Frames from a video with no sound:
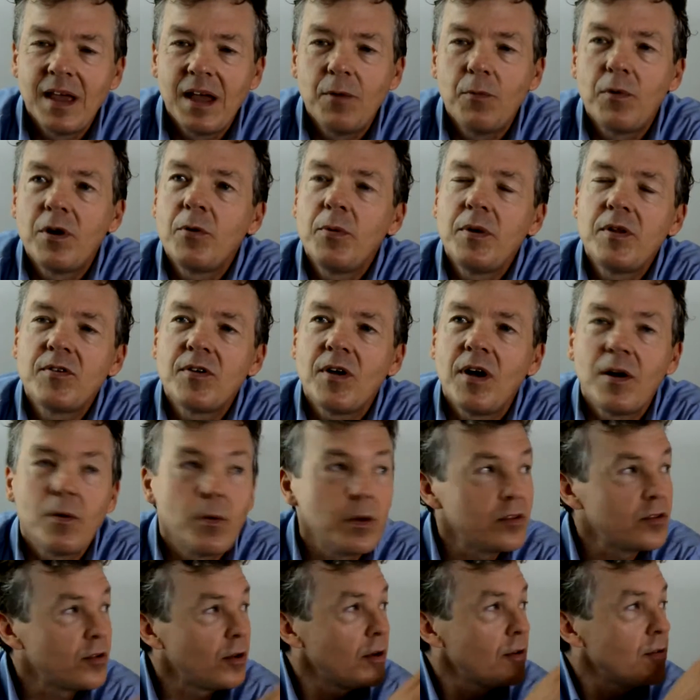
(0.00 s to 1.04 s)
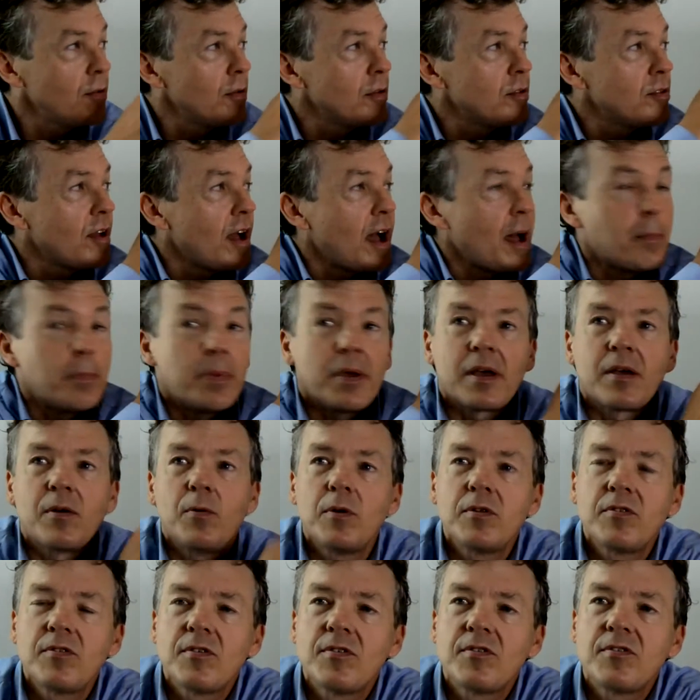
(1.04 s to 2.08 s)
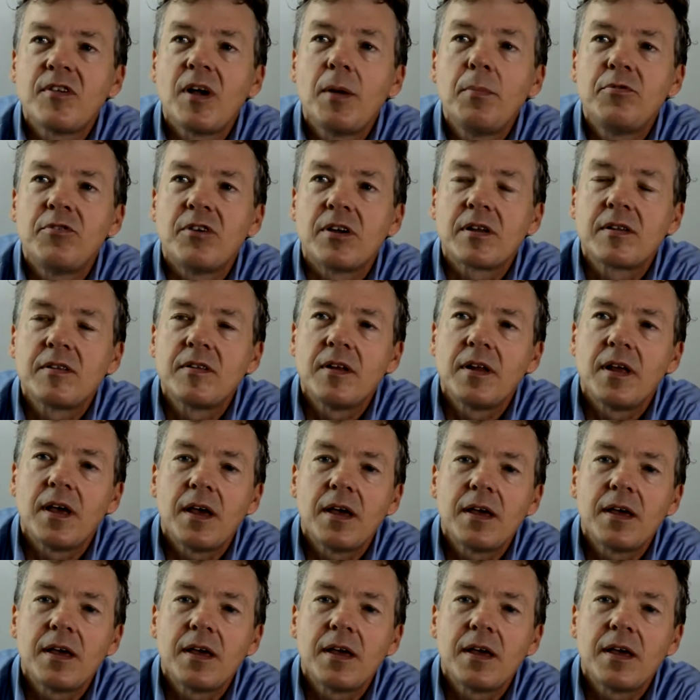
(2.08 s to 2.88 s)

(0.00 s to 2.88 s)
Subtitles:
And what do we talk? What's our topic? What's the subject today?